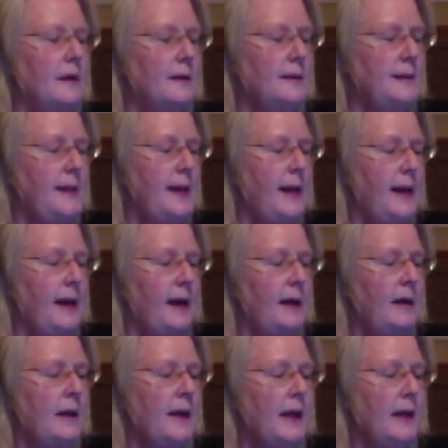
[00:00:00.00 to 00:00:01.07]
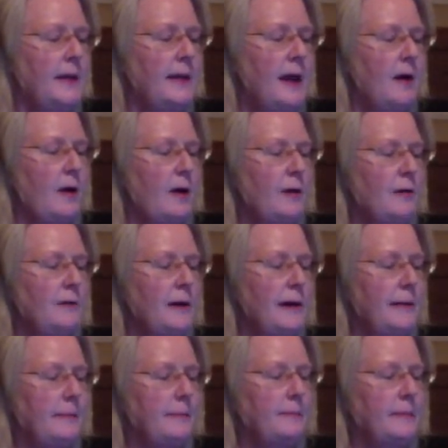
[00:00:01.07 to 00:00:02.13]
Yeah. Now,
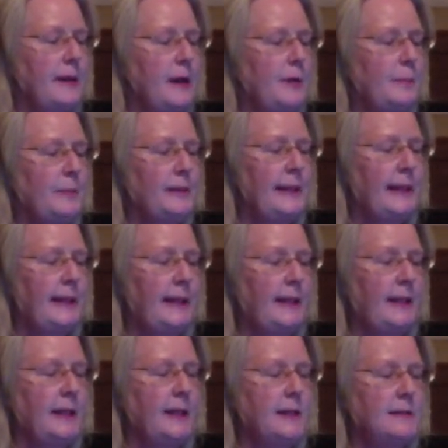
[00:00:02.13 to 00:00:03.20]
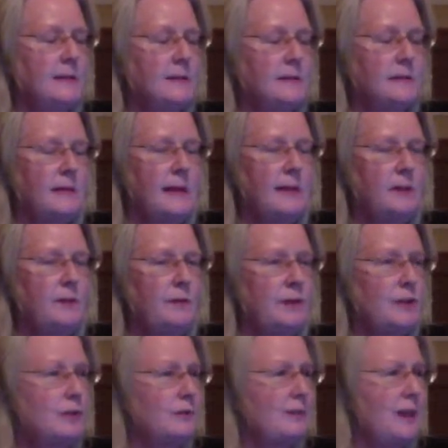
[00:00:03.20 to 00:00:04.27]
our care planning, it's
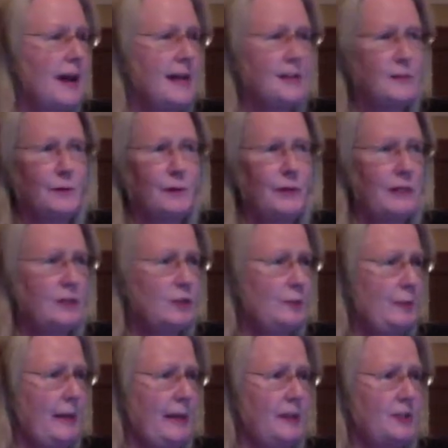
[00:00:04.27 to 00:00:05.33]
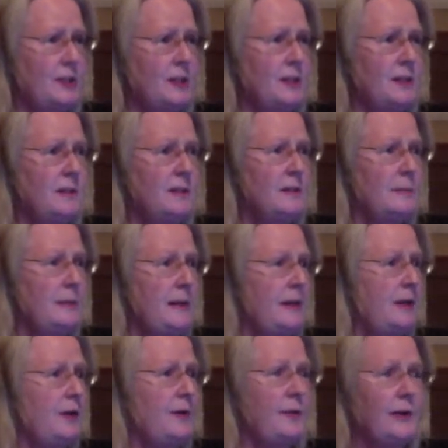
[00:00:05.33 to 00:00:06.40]
individualized for each patient
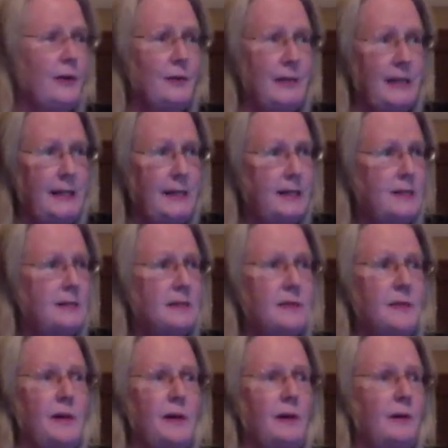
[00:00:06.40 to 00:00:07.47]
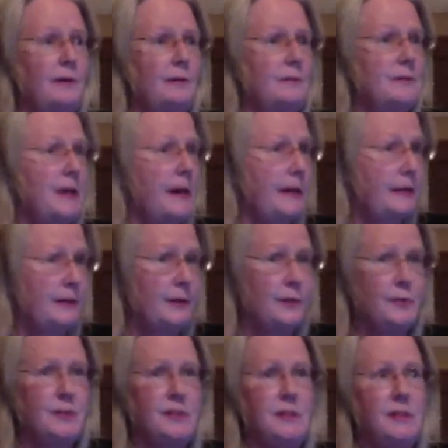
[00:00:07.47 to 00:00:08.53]
depending on their needs, their
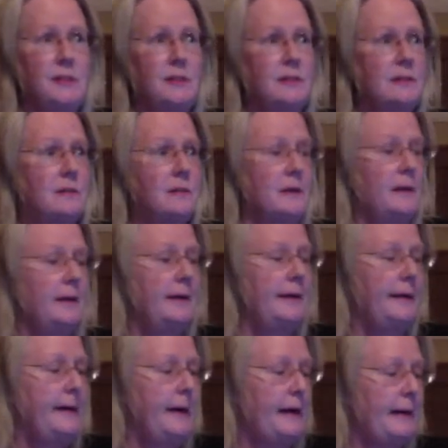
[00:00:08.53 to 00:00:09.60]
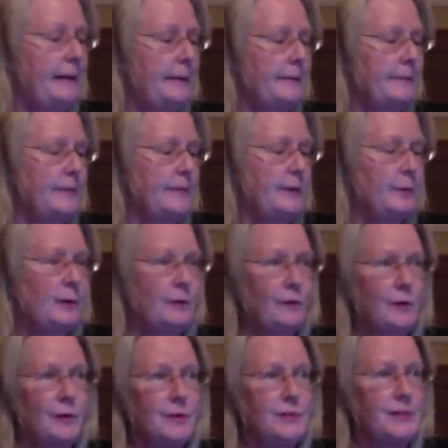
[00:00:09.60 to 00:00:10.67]
diagnosis, the
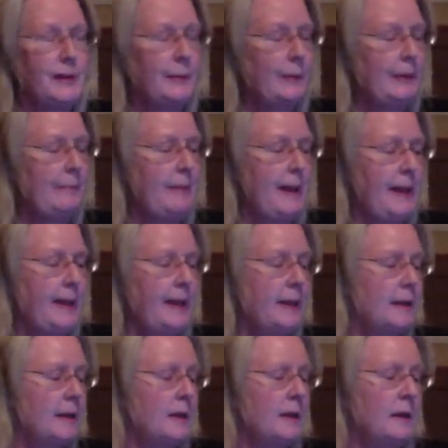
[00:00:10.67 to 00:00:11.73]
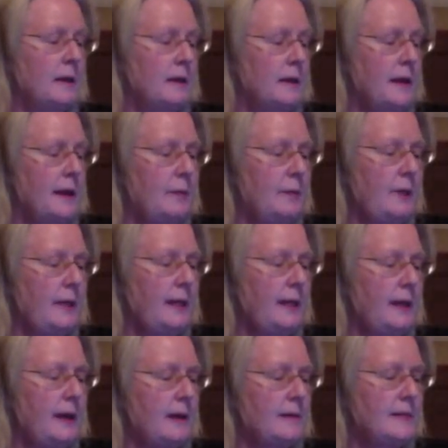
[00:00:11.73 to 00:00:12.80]
referrals that we make. And
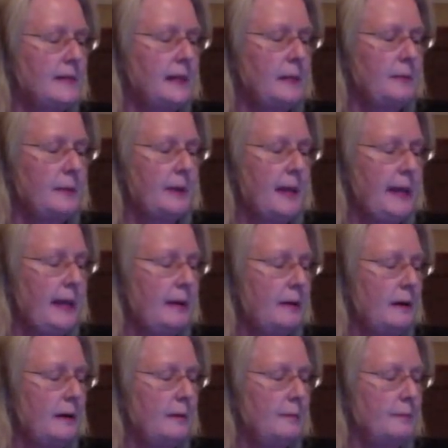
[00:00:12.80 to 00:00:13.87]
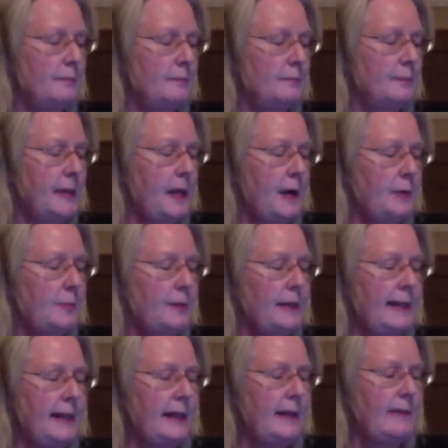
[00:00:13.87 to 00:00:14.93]
we set up a care
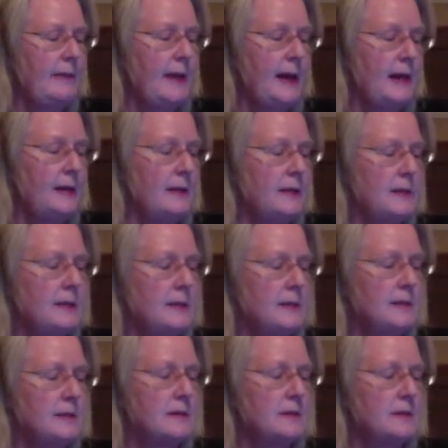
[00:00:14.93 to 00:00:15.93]
plan that is,